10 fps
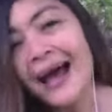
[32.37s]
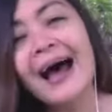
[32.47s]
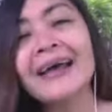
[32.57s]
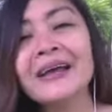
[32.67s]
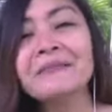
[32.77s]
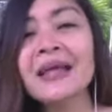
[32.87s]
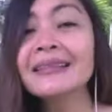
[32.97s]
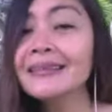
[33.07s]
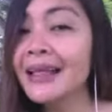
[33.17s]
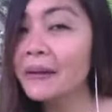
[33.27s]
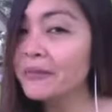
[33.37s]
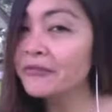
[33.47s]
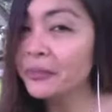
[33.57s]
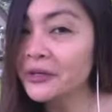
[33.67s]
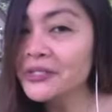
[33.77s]
I am not the type of
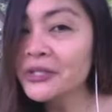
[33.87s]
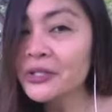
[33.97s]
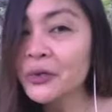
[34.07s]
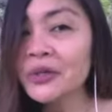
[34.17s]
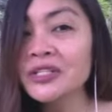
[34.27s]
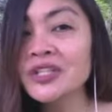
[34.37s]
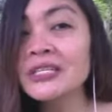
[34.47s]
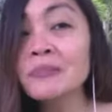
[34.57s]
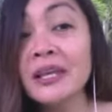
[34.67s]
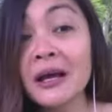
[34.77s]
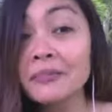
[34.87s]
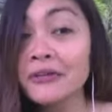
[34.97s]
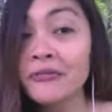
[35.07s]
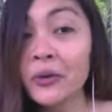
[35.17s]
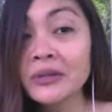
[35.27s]
person who will just pick up the
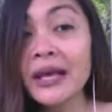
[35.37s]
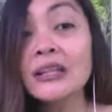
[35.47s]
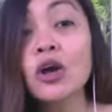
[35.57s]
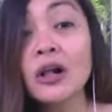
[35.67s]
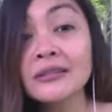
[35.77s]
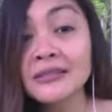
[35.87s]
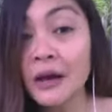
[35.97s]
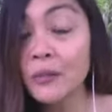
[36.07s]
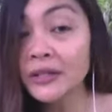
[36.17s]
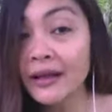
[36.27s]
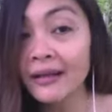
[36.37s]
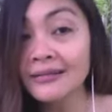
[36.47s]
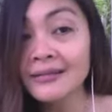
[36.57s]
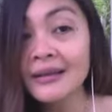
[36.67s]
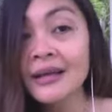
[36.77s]
phone and call someone else
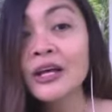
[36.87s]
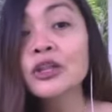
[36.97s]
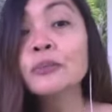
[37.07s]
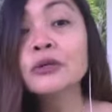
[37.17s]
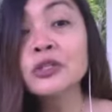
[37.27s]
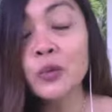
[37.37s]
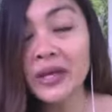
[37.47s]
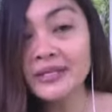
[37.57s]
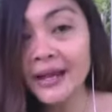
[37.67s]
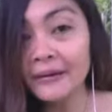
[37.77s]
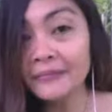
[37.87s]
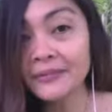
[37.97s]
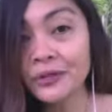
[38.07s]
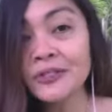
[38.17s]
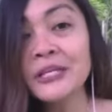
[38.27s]
to persuade them
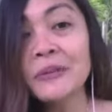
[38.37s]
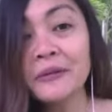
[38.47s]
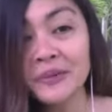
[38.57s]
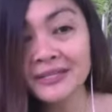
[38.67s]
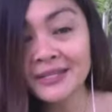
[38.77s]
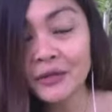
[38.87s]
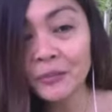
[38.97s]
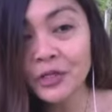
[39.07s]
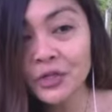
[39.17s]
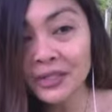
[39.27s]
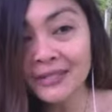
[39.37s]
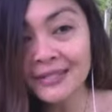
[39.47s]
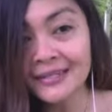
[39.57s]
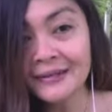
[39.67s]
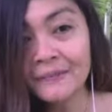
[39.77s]
to see my business
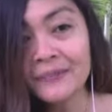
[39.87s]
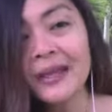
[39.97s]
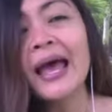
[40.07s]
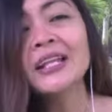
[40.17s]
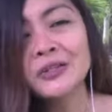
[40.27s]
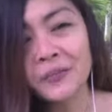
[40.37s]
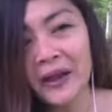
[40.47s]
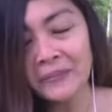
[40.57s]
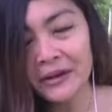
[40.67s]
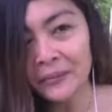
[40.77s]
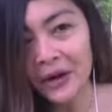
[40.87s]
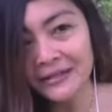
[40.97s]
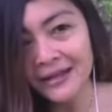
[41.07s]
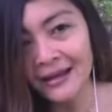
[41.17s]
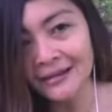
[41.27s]
opportunity and to buy my
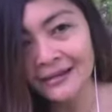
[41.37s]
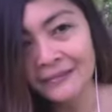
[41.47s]
product.